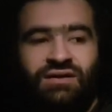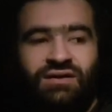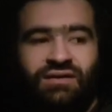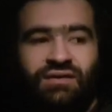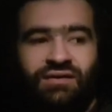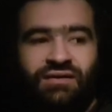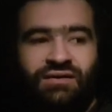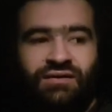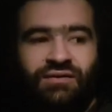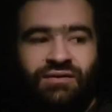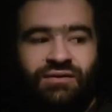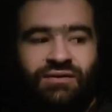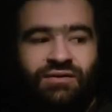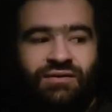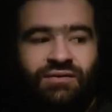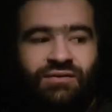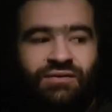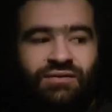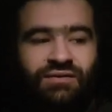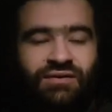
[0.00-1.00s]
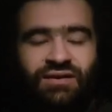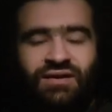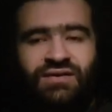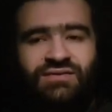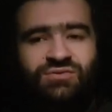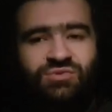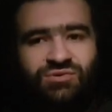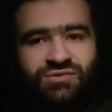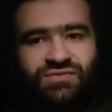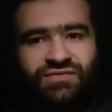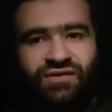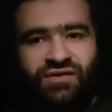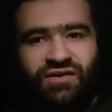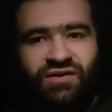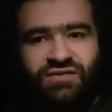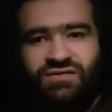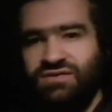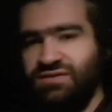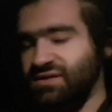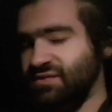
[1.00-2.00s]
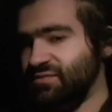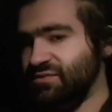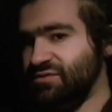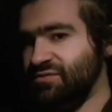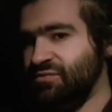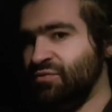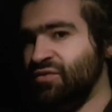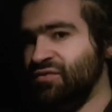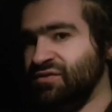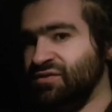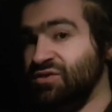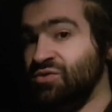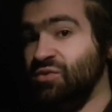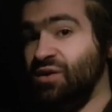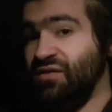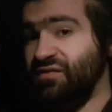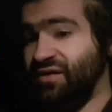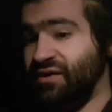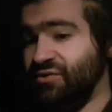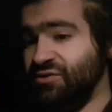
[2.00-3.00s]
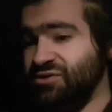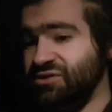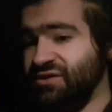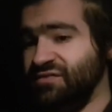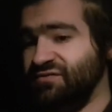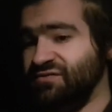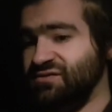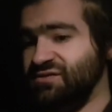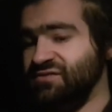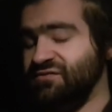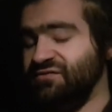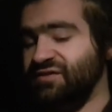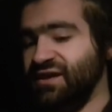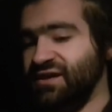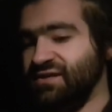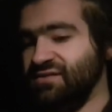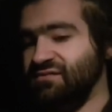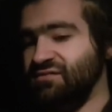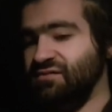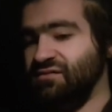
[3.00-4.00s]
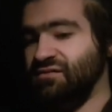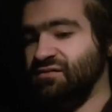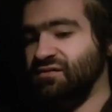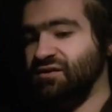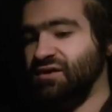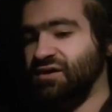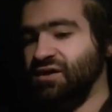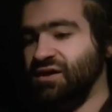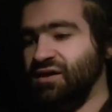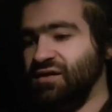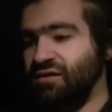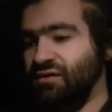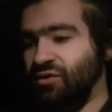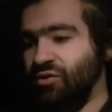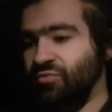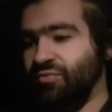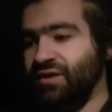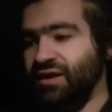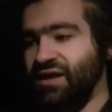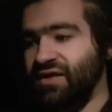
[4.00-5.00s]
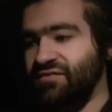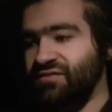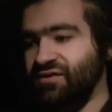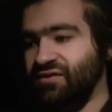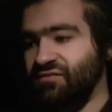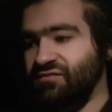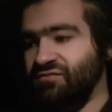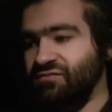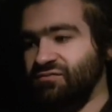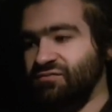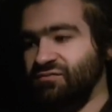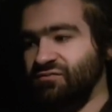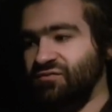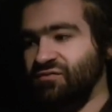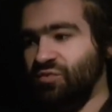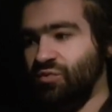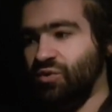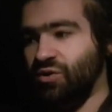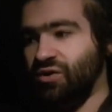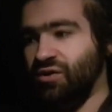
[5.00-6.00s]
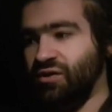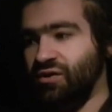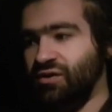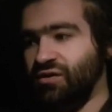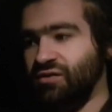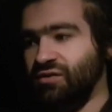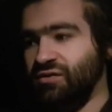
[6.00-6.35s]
yeah, Uh, it's also very interesting because I'm moving to 12 hour shifts. The fact that I'll be leaving for work